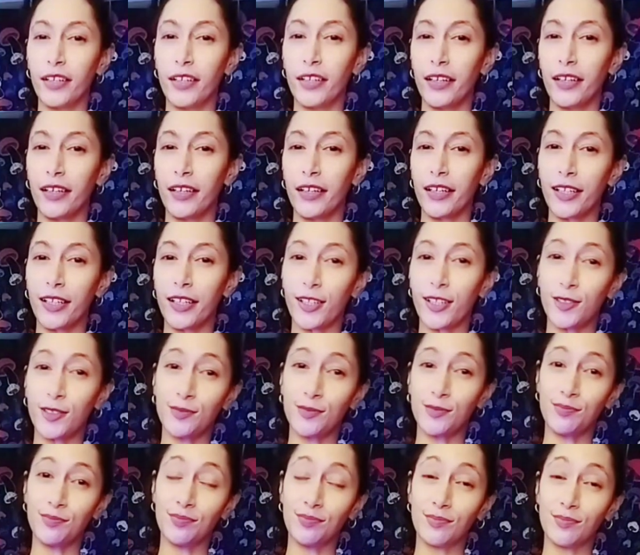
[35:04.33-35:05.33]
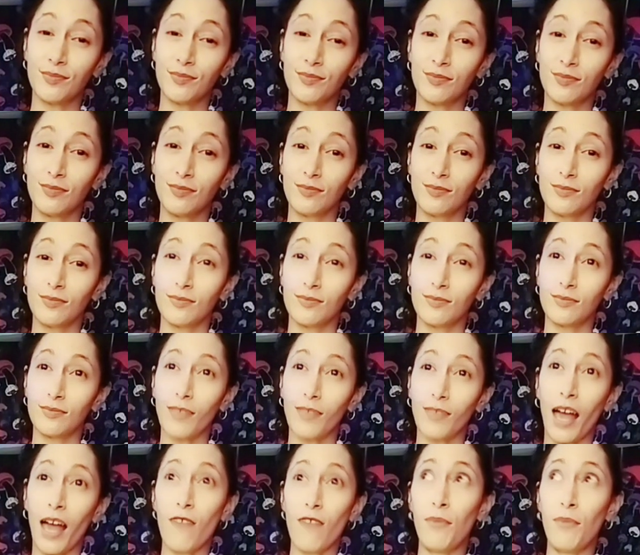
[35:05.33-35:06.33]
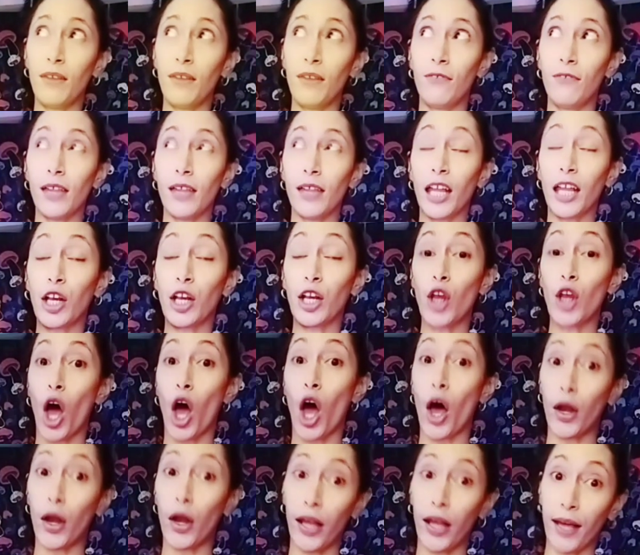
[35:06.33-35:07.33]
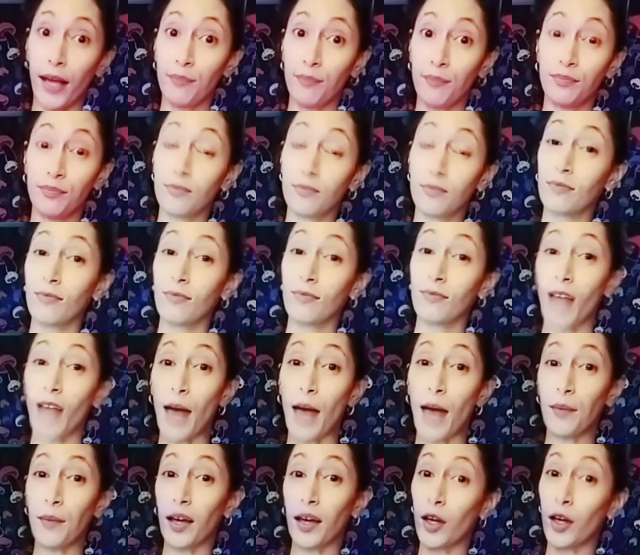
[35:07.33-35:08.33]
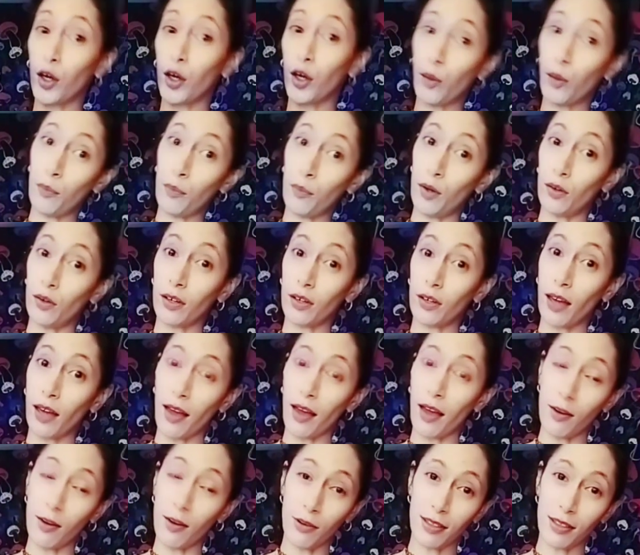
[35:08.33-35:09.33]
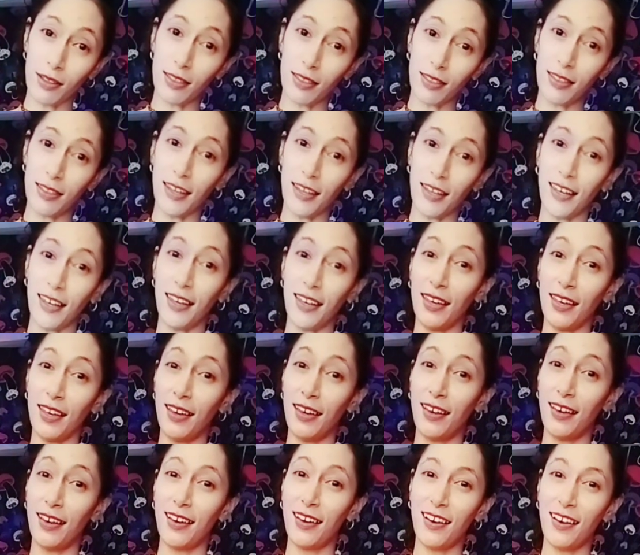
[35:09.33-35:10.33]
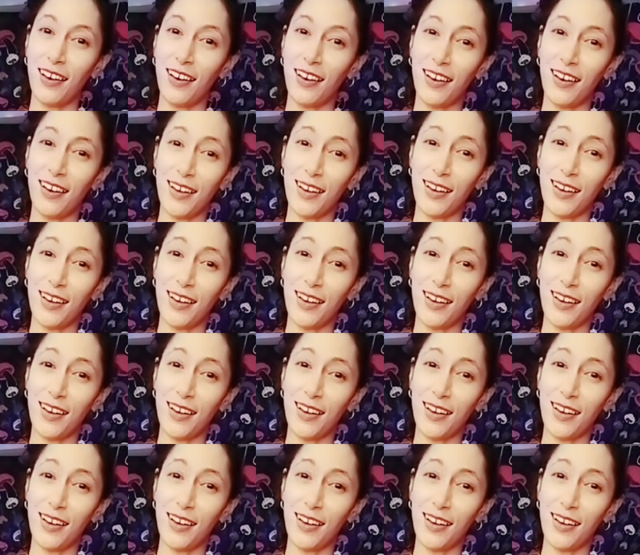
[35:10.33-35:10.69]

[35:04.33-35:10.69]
you know, I've been feeling naughty. I'm going to communicate with the. Uh,